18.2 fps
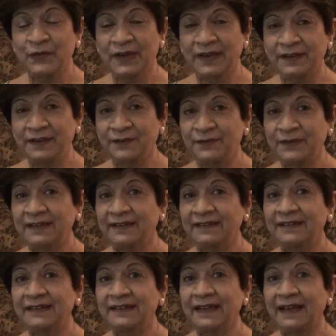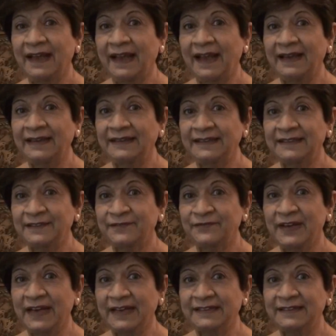very well, and it
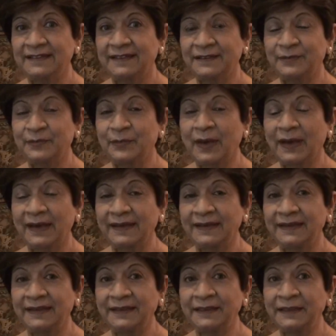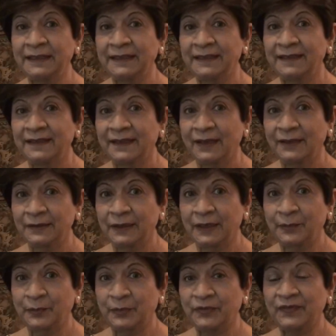affected my
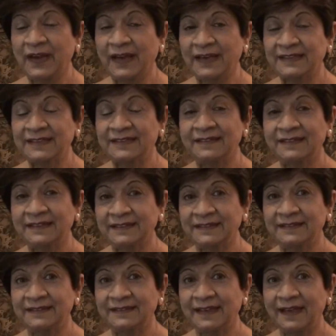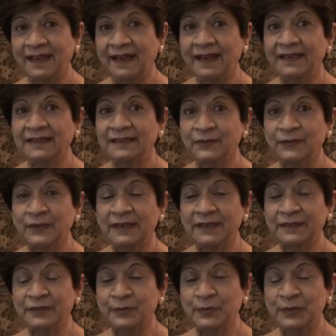professional as
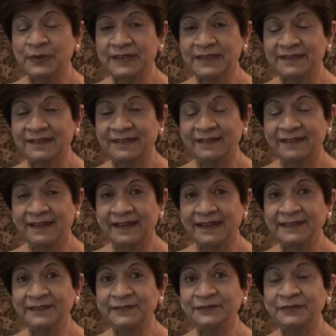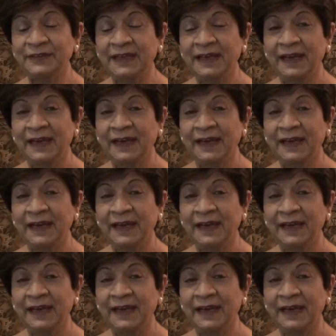well as personal life.